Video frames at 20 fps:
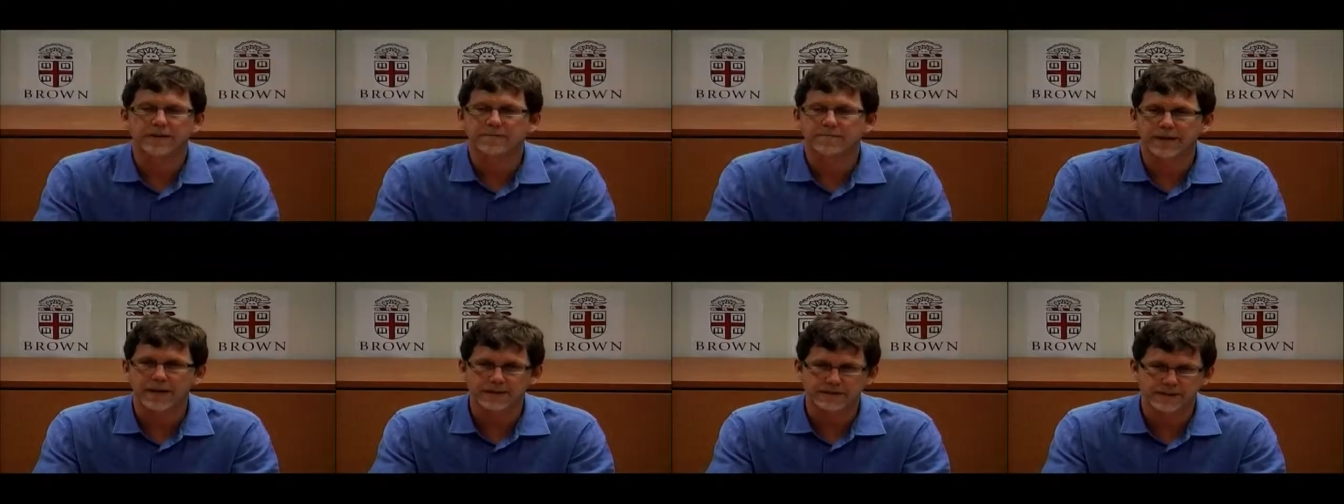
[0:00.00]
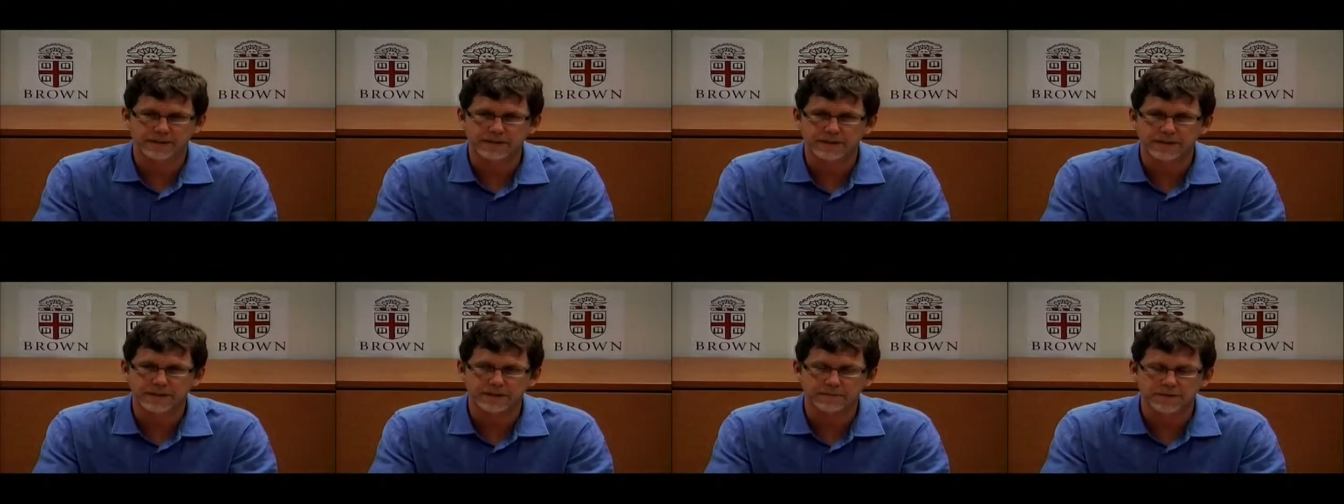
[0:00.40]
message
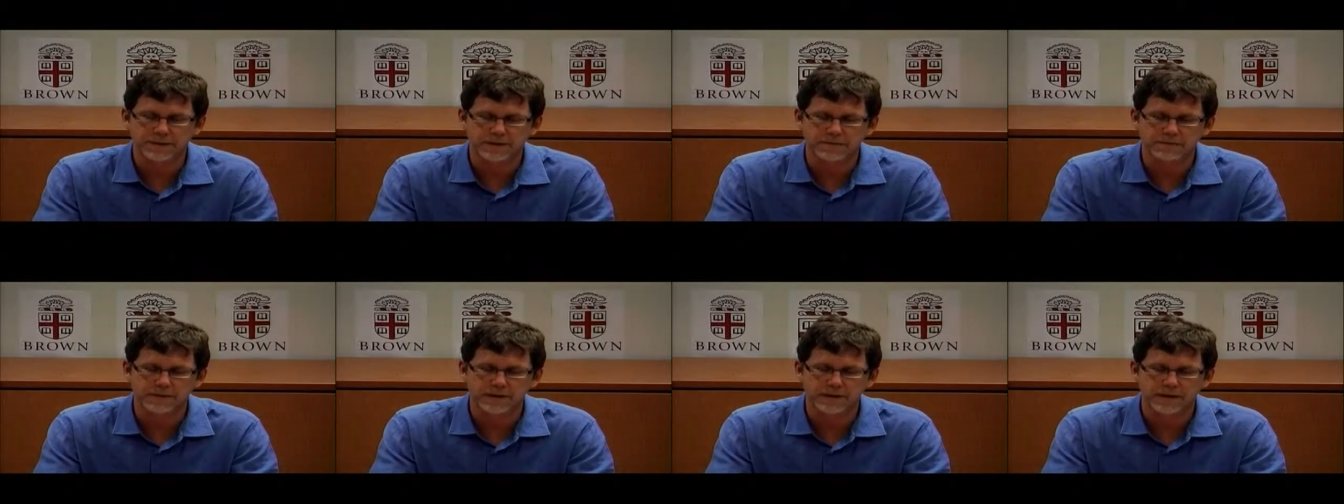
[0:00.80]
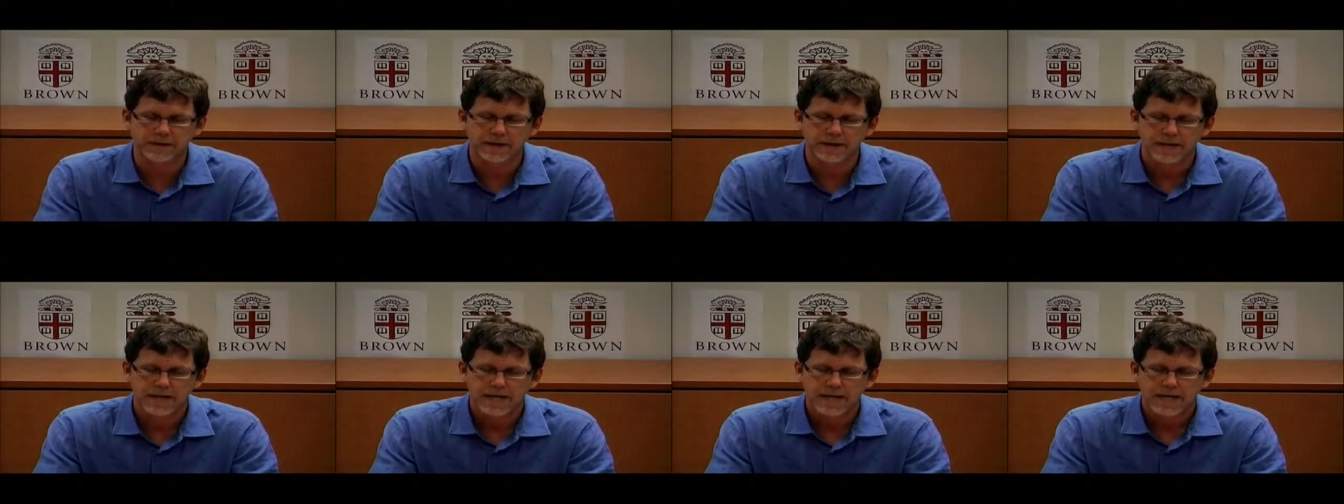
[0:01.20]
seems to be
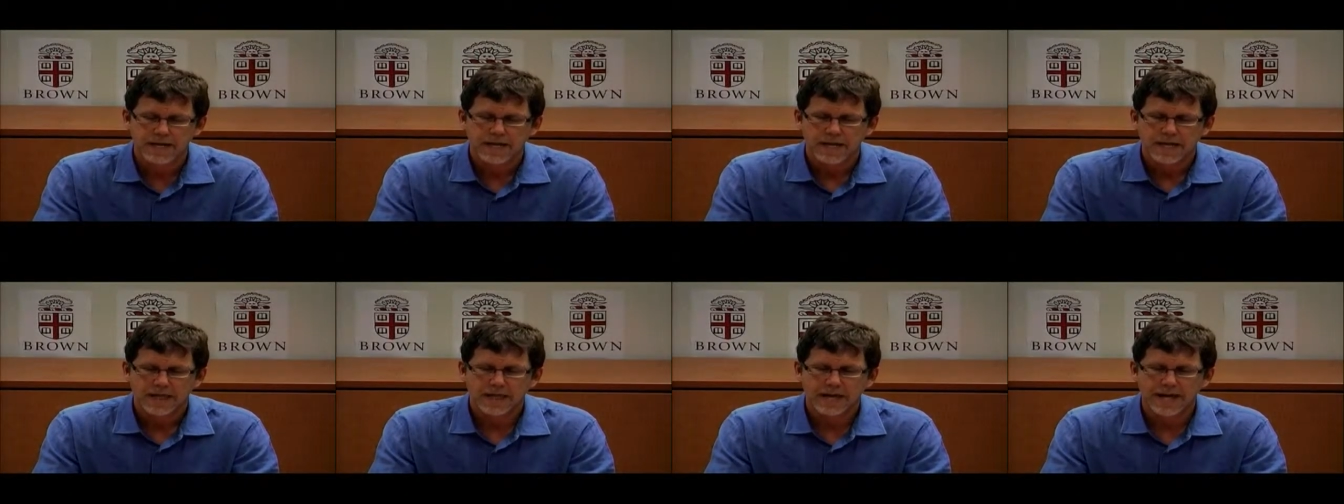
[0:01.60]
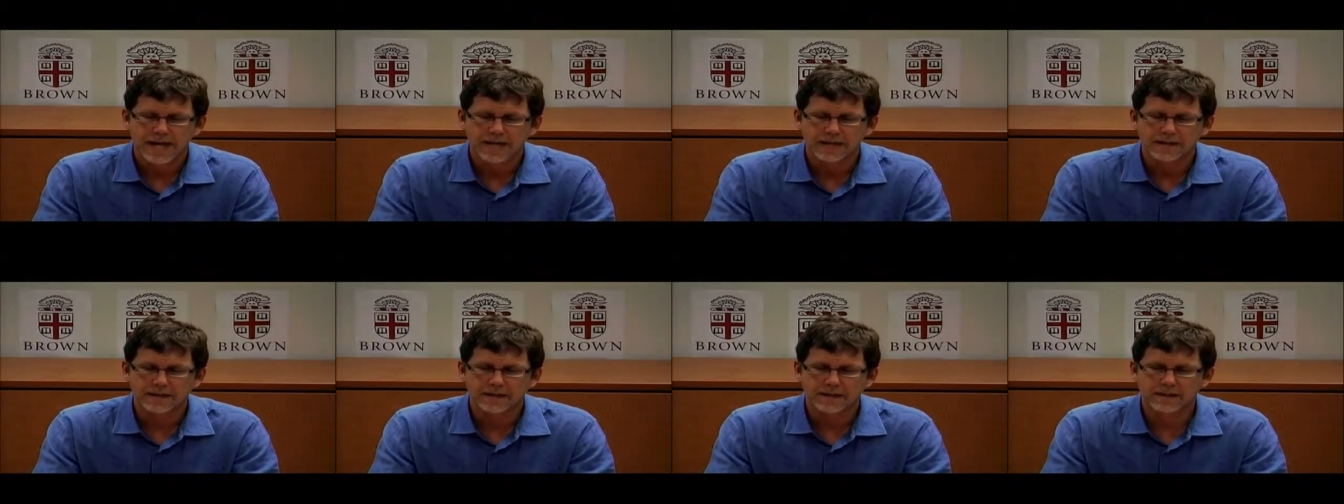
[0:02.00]

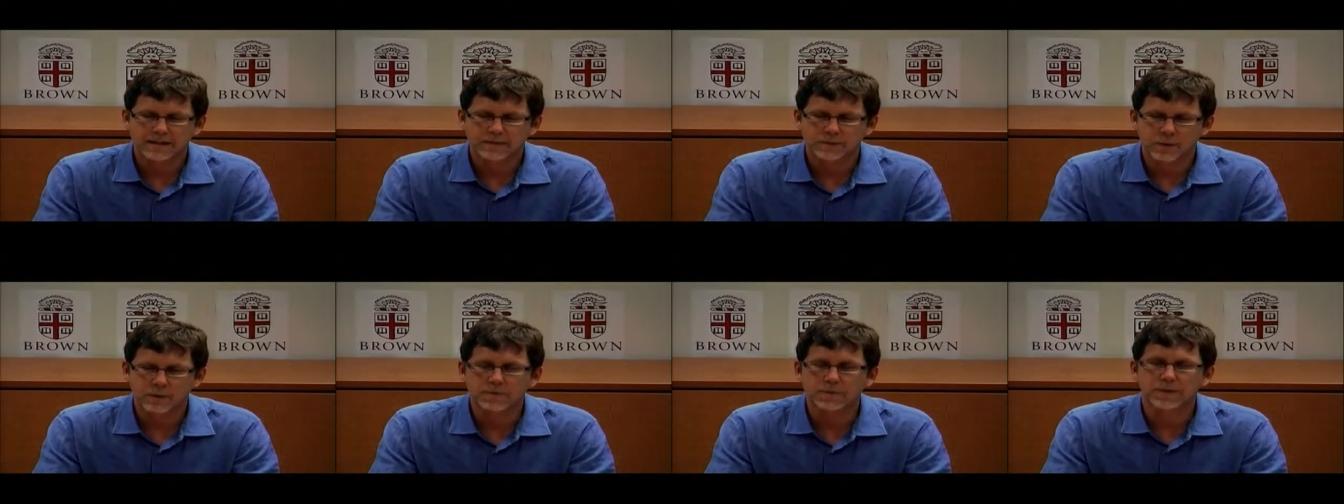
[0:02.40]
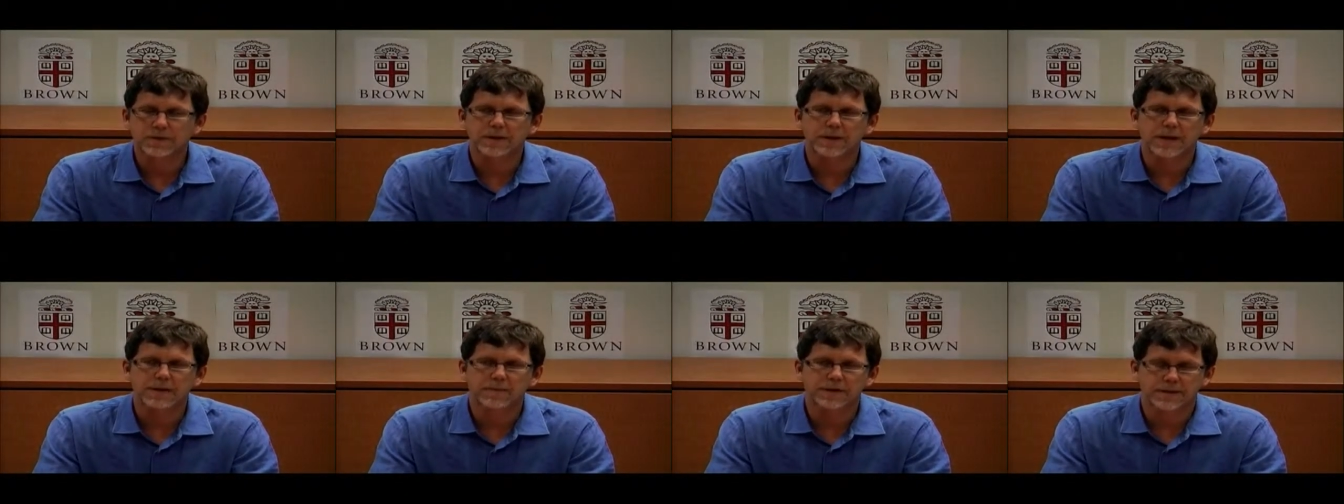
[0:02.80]
that global
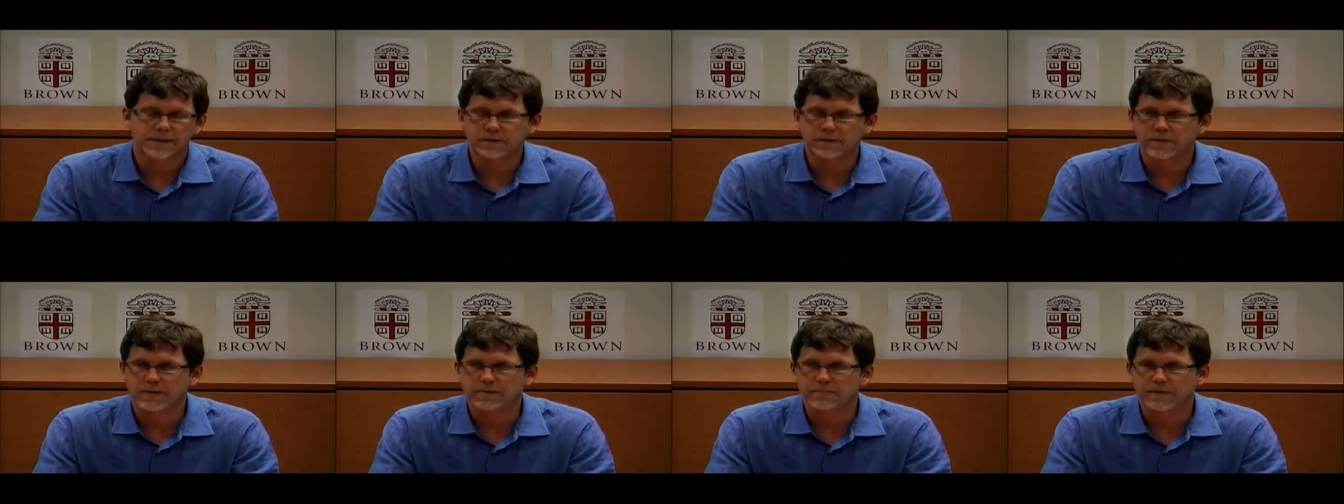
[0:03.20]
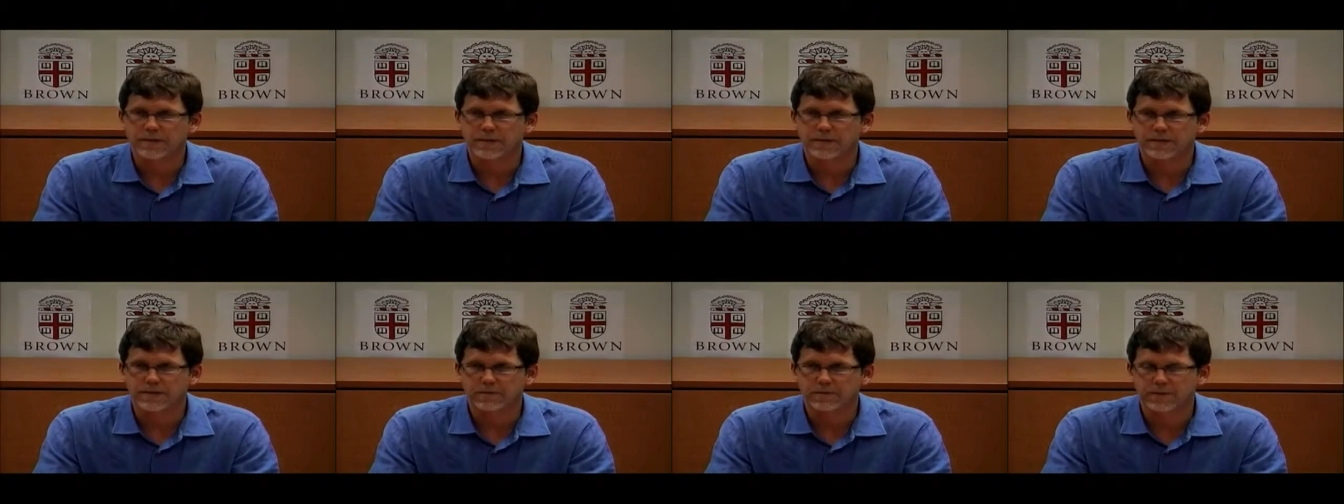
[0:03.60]
climate's
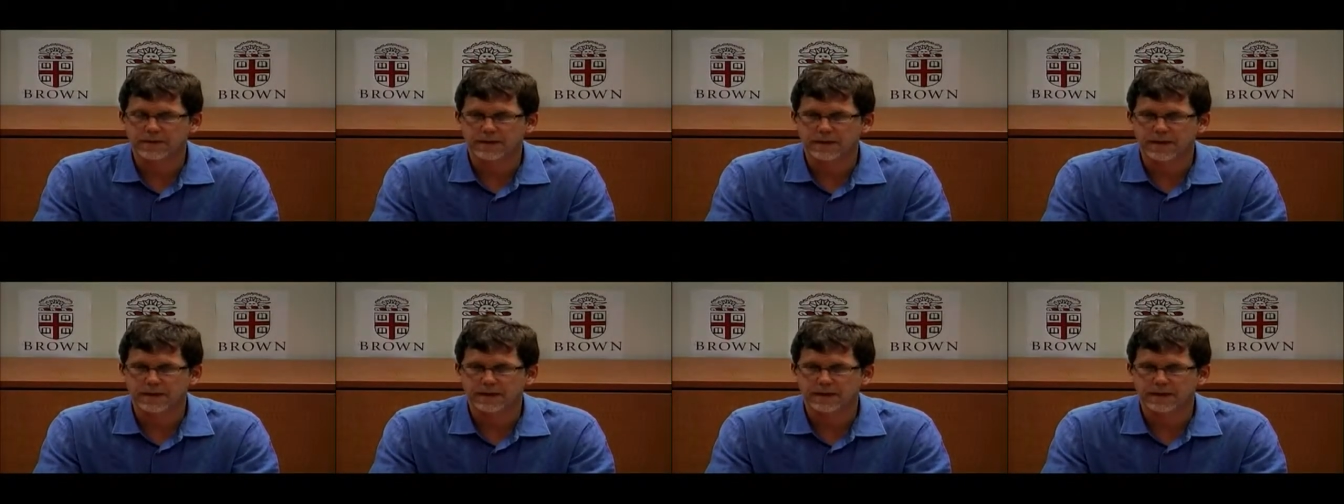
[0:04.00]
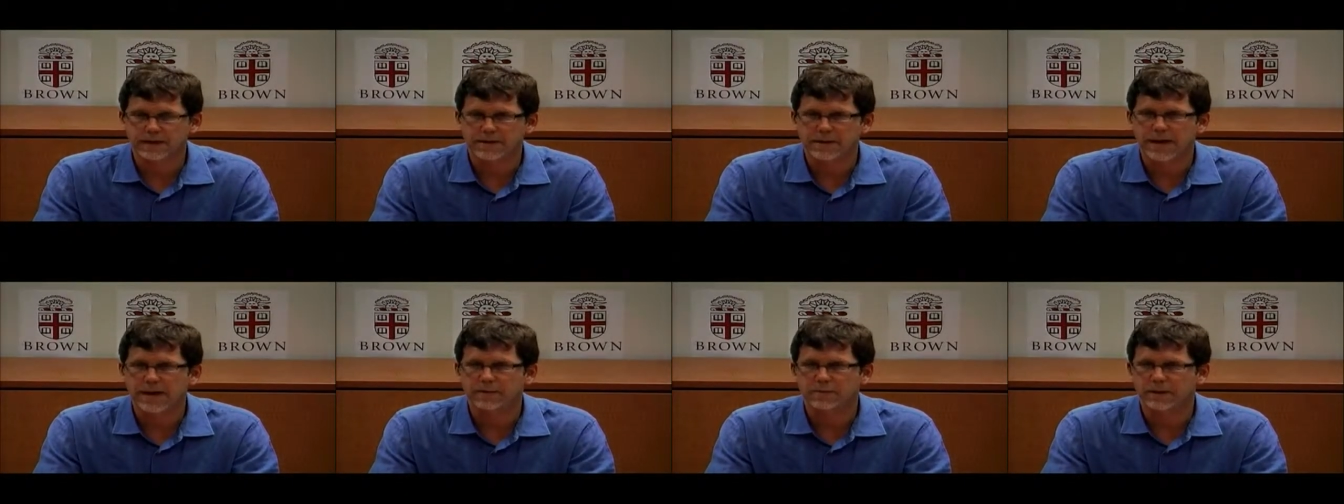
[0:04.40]
incredibly
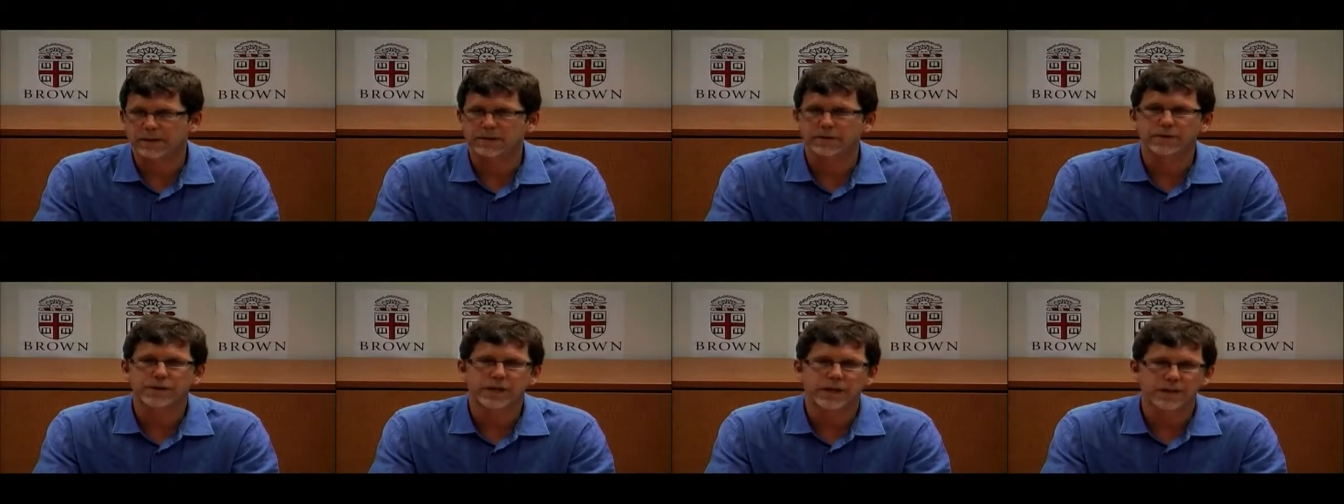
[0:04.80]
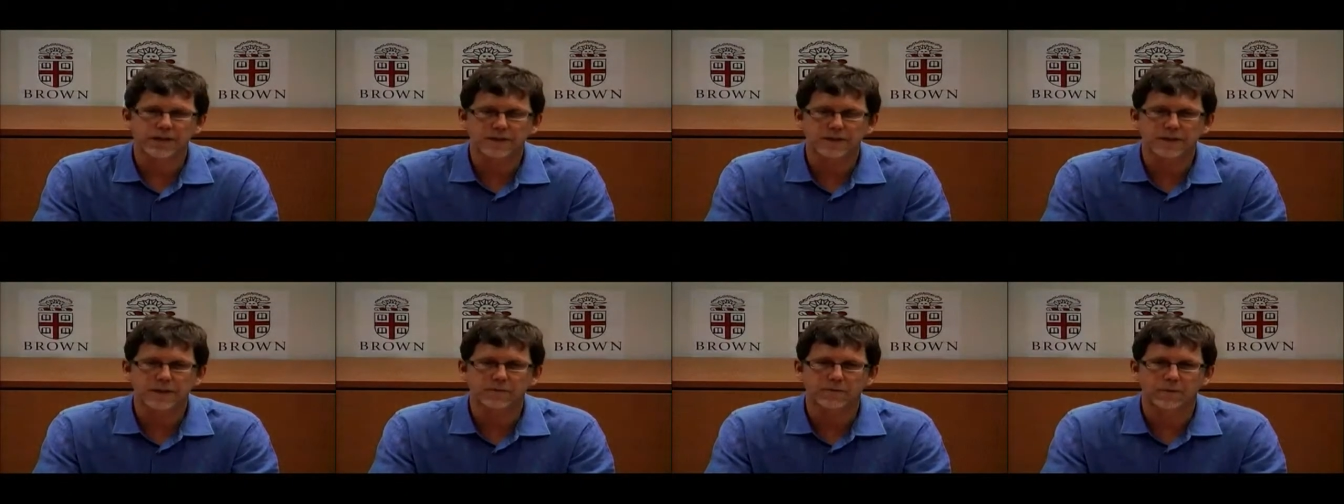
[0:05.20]
interrelated that when you
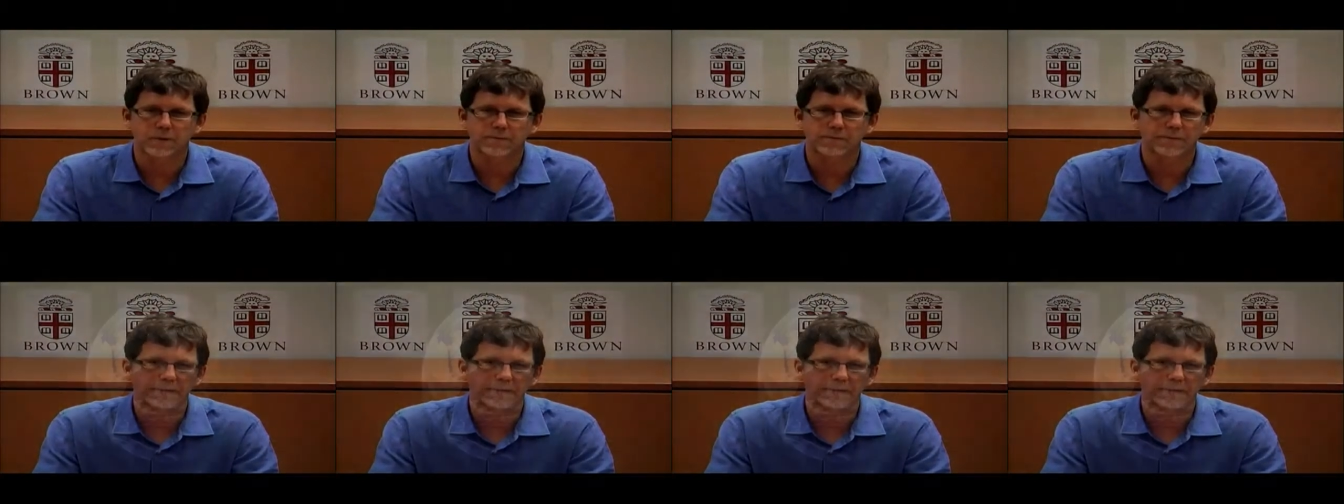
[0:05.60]
change things one